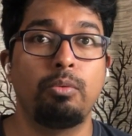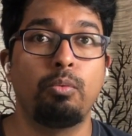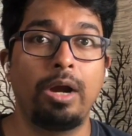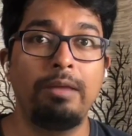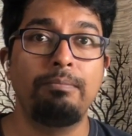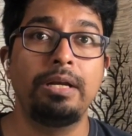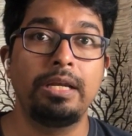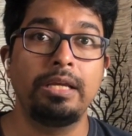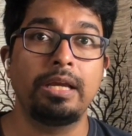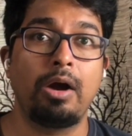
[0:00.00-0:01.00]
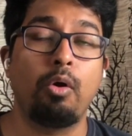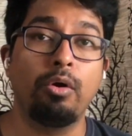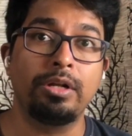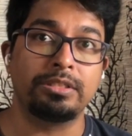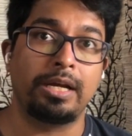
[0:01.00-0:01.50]
while building
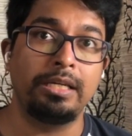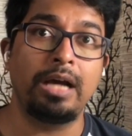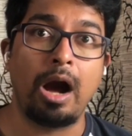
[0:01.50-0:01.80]
or designing